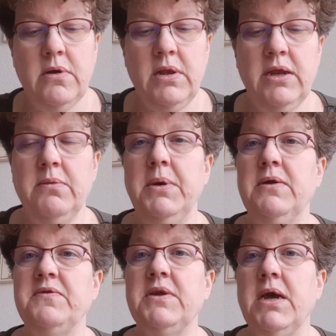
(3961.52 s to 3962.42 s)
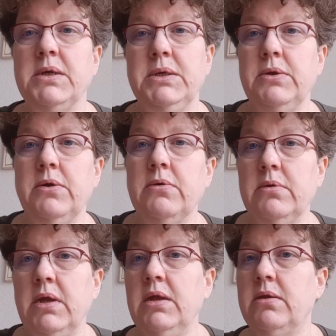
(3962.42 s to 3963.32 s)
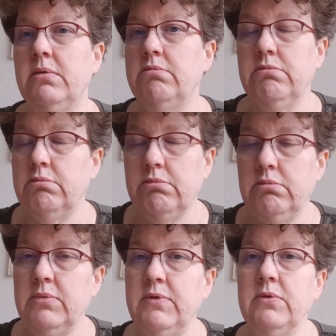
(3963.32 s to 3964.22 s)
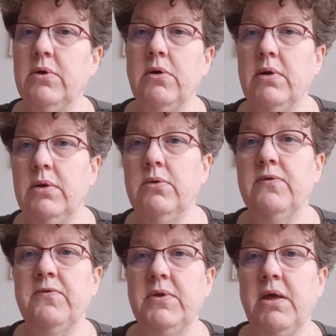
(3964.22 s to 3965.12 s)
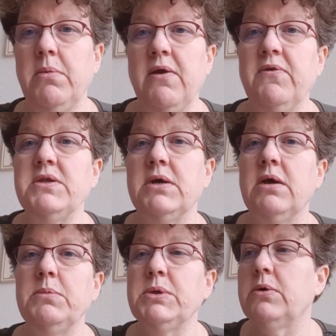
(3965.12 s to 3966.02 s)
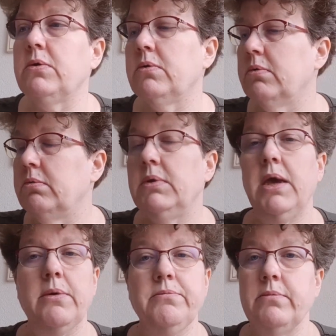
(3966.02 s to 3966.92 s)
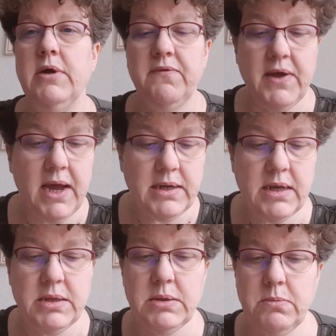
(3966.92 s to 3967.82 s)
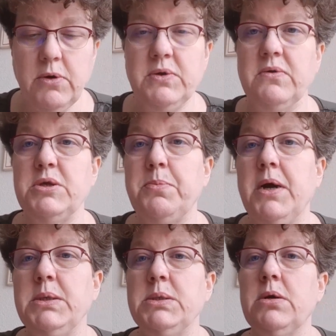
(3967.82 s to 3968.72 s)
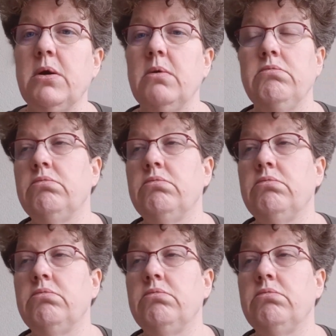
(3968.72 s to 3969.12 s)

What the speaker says: little bit of stash, you don't need to go and look for them every time. So yeah, love that. And most of the spices are,